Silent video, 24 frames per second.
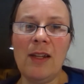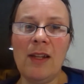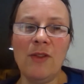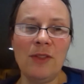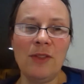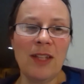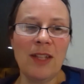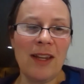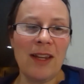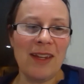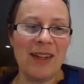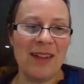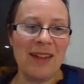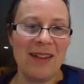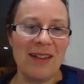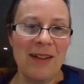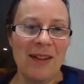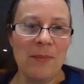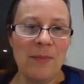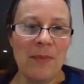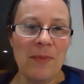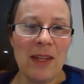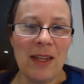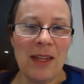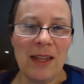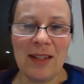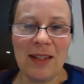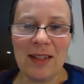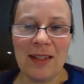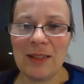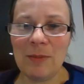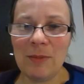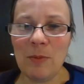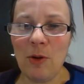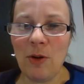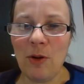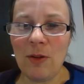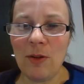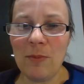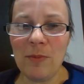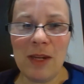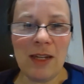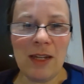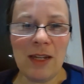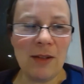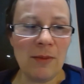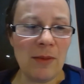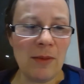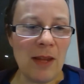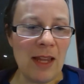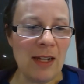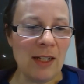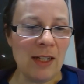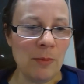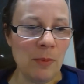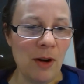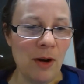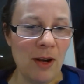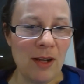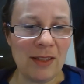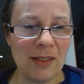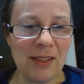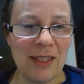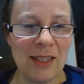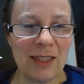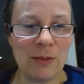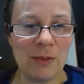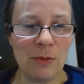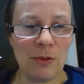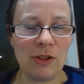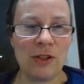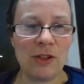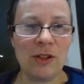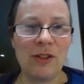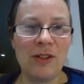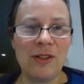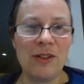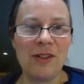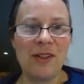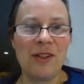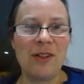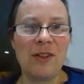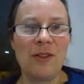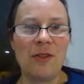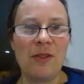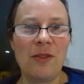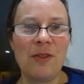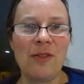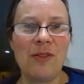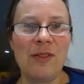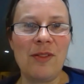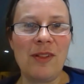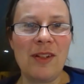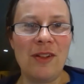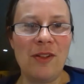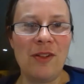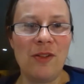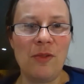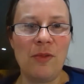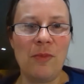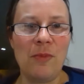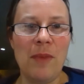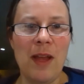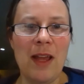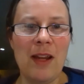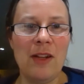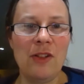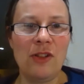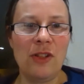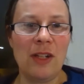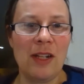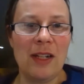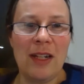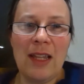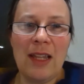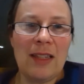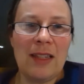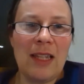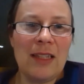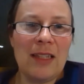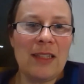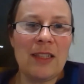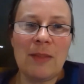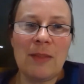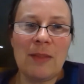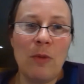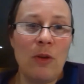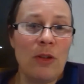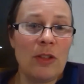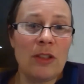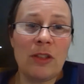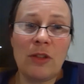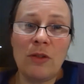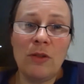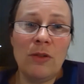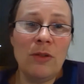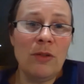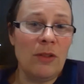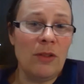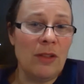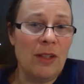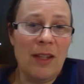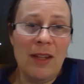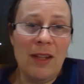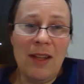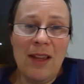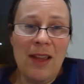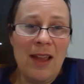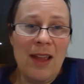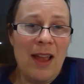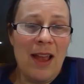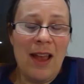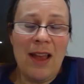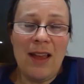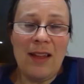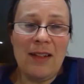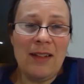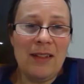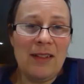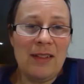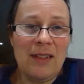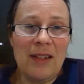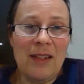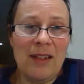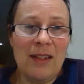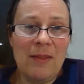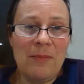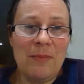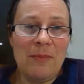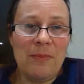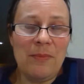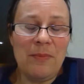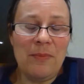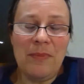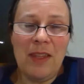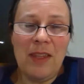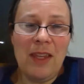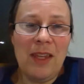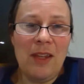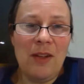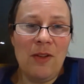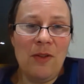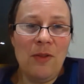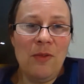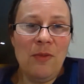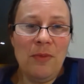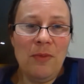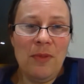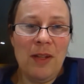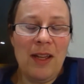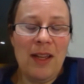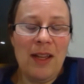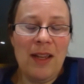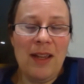you know, it's like a small and medium enterprise. That's what you're you know, managing, and that's a small school. And you know,